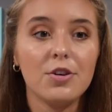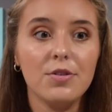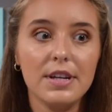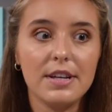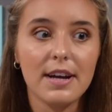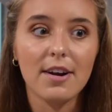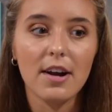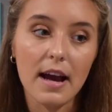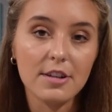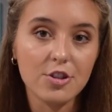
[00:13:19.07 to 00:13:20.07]
you need to get your
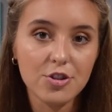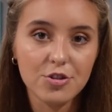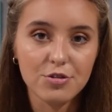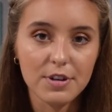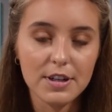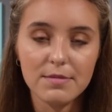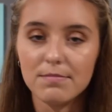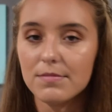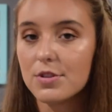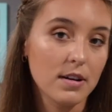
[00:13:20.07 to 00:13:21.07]
ends
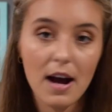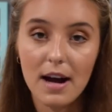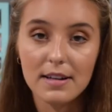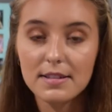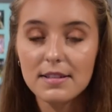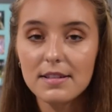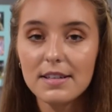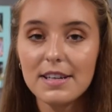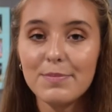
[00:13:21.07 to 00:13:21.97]
trimmed constantly,